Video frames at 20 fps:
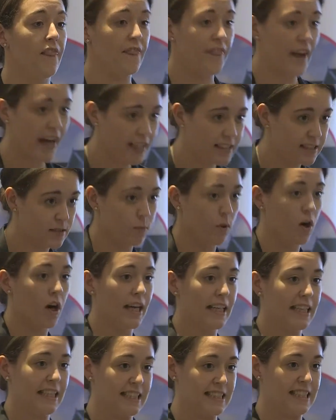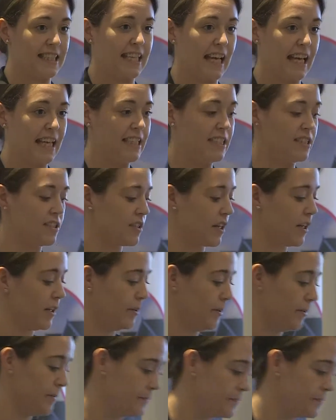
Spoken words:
That's what I need to get into.